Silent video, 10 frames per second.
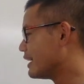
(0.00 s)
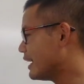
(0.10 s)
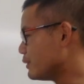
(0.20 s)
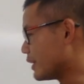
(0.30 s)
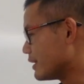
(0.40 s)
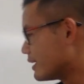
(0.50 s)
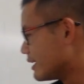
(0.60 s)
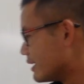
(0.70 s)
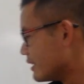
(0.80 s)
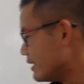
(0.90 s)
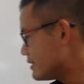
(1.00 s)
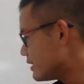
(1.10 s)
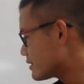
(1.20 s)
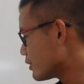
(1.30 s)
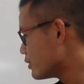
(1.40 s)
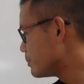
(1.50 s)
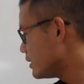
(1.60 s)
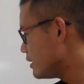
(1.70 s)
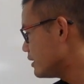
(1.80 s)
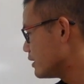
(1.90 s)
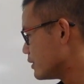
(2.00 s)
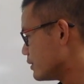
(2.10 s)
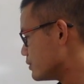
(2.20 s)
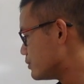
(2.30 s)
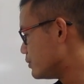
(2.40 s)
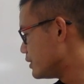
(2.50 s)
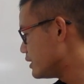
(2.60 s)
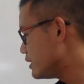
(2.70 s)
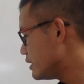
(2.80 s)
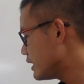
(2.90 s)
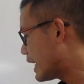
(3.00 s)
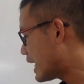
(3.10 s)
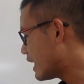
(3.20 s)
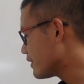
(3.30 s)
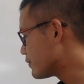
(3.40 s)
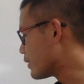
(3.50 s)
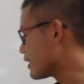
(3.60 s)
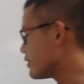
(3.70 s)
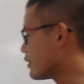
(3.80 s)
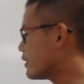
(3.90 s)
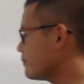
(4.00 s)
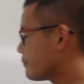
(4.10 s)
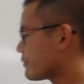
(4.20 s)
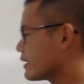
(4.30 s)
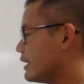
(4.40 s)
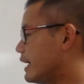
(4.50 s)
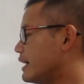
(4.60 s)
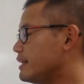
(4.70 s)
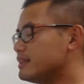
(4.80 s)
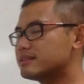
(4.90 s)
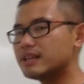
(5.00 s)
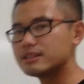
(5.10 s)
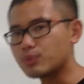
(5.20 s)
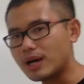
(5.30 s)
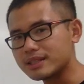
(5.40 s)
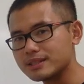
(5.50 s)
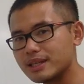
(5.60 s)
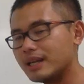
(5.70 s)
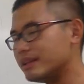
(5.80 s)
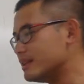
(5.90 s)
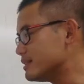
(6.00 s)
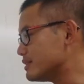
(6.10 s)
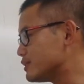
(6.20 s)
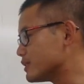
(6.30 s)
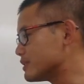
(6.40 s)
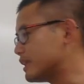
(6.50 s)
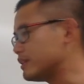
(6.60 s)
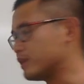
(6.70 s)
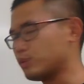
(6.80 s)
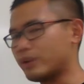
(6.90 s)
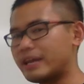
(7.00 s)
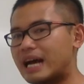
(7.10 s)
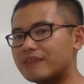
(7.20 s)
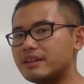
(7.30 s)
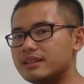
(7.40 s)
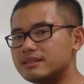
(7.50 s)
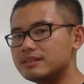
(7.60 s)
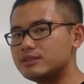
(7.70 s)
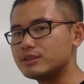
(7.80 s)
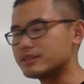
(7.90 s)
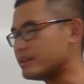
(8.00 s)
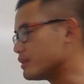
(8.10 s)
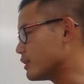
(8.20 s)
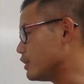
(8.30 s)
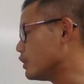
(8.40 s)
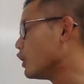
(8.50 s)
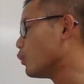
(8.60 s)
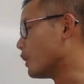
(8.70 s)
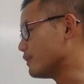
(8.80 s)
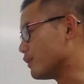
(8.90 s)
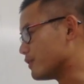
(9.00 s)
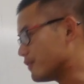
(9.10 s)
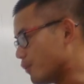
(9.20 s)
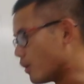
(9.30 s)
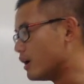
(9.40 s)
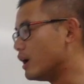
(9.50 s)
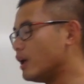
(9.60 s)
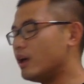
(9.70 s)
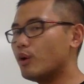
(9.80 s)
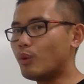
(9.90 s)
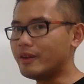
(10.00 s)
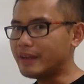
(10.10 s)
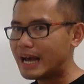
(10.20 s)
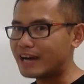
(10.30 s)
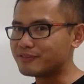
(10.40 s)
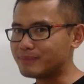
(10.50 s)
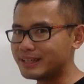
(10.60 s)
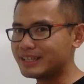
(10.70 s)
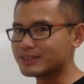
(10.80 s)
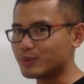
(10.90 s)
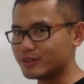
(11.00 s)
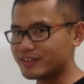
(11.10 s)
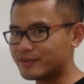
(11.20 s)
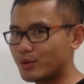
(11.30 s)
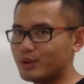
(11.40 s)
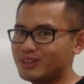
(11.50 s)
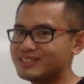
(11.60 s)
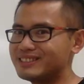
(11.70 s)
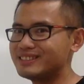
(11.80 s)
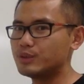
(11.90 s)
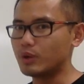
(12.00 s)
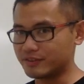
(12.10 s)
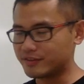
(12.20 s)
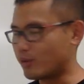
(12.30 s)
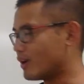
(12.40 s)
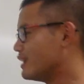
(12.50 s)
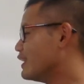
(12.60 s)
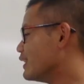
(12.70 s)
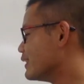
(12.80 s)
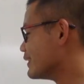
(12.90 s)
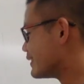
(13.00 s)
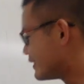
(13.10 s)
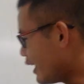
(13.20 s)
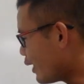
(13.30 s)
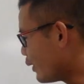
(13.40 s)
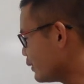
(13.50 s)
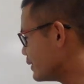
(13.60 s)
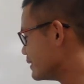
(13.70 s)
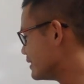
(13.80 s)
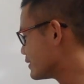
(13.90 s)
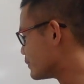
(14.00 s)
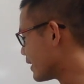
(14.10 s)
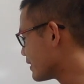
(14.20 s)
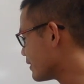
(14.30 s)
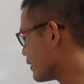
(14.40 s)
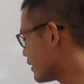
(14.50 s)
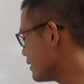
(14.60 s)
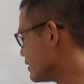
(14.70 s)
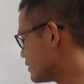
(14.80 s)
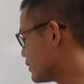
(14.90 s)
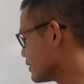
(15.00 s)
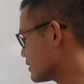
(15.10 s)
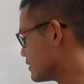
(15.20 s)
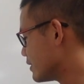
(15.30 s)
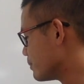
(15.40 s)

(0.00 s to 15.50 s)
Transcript: Anyway, this is going to be three half right here. And the inside is what? This is just technically one half, and this is just technically one over four. One half minus one over four is one over four. So this right here is just